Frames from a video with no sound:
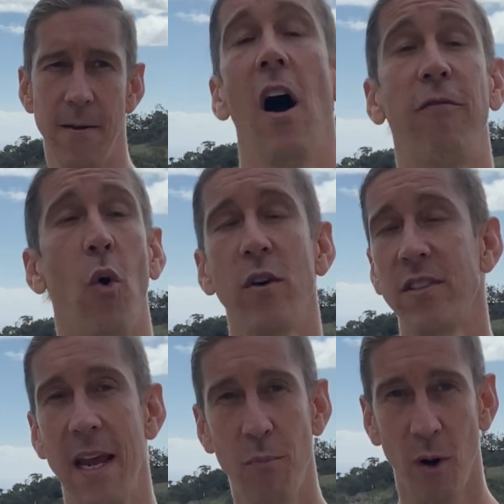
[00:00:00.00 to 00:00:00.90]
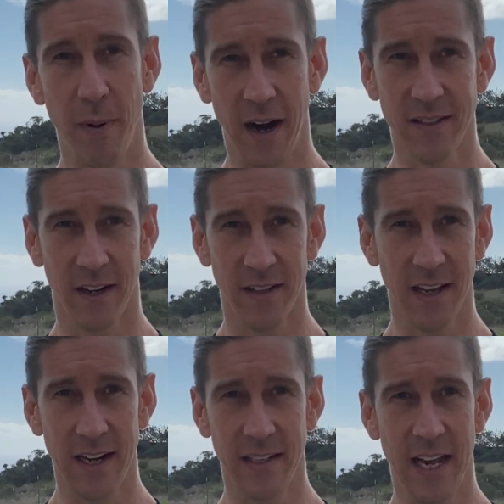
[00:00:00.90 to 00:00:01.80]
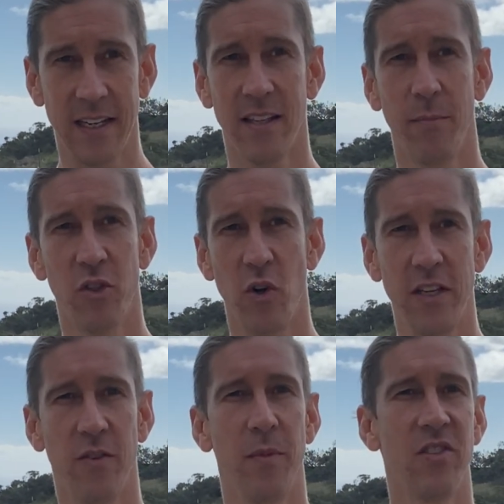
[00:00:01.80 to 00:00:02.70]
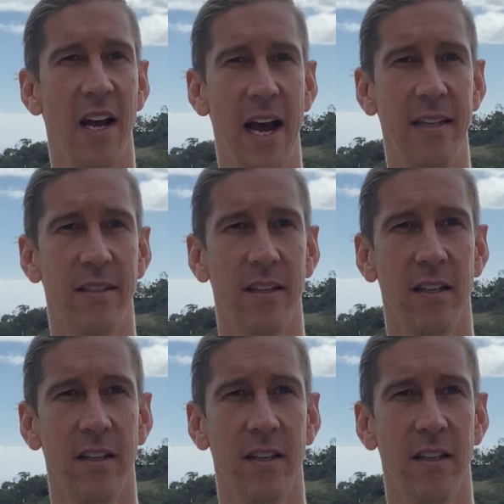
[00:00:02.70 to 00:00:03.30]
Of course, skateboard bearings are designed to take some stress from the sides,